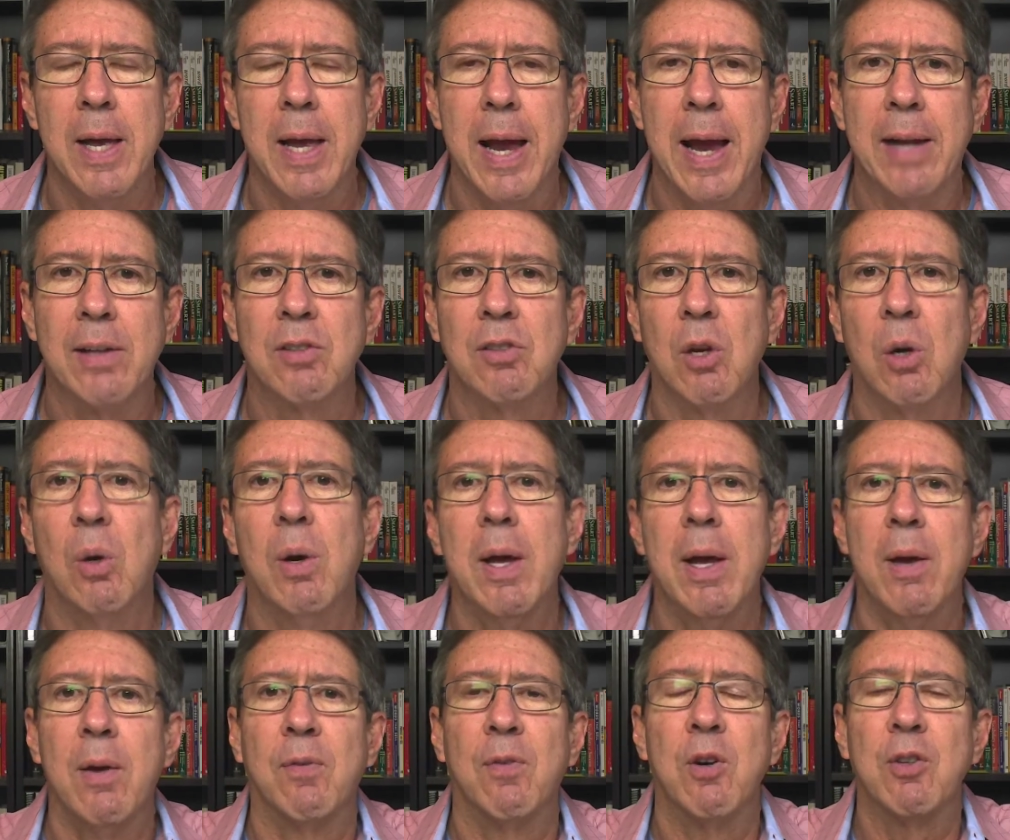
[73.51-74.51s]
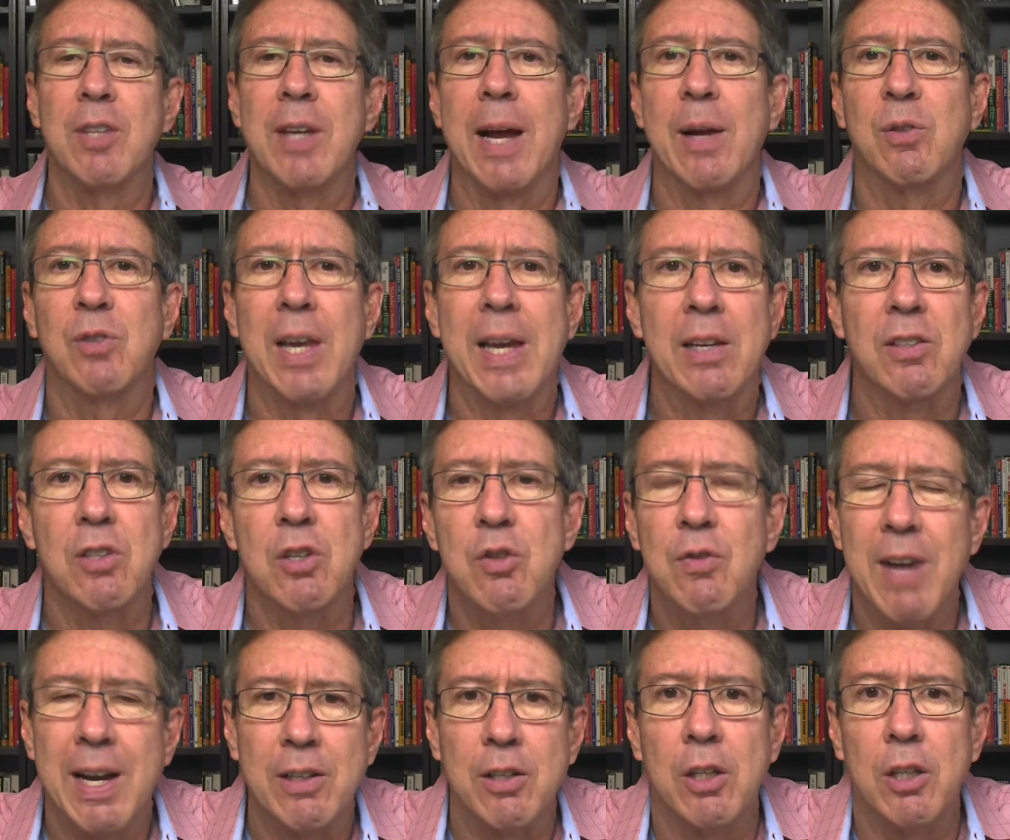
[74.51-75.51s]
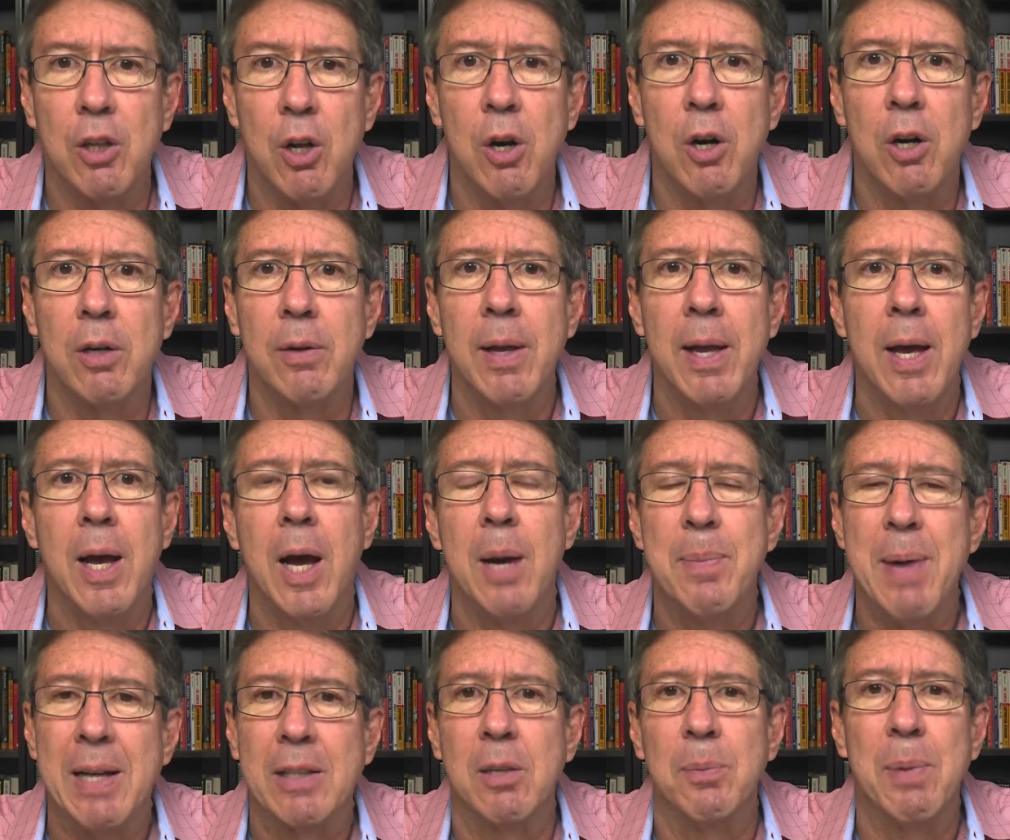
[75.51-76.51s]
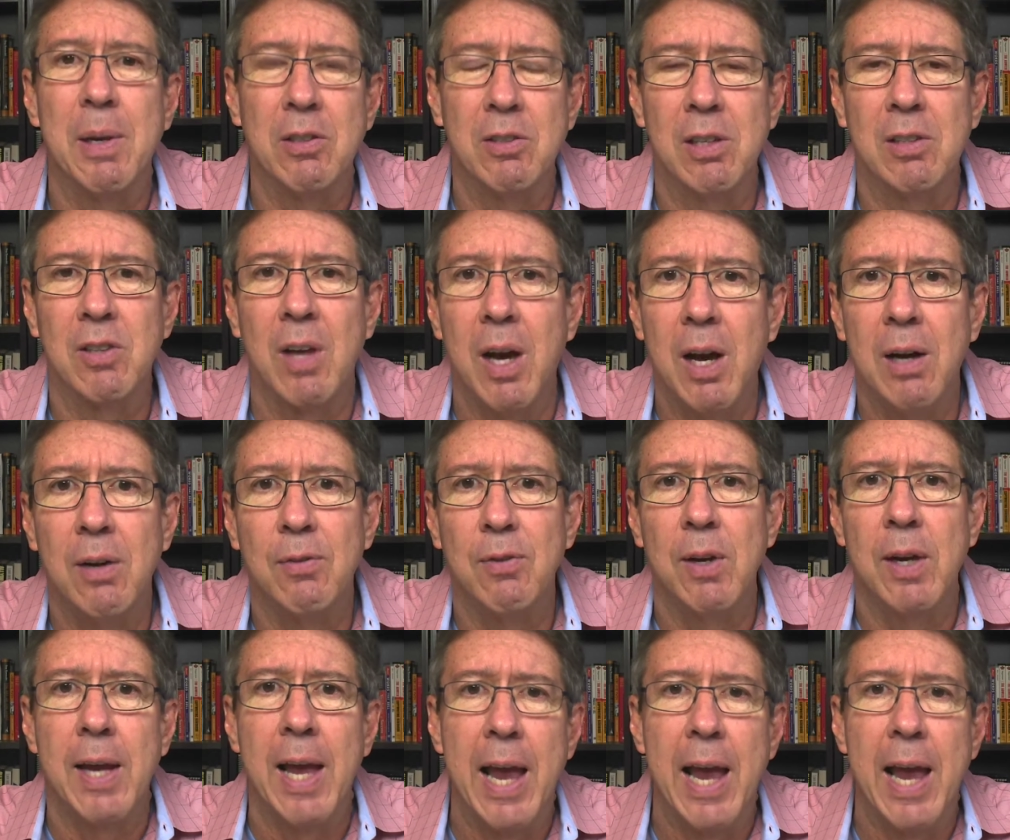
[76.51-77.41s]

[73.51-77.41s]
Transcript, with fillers: And so first thing I would say is you've got to learn about the business of.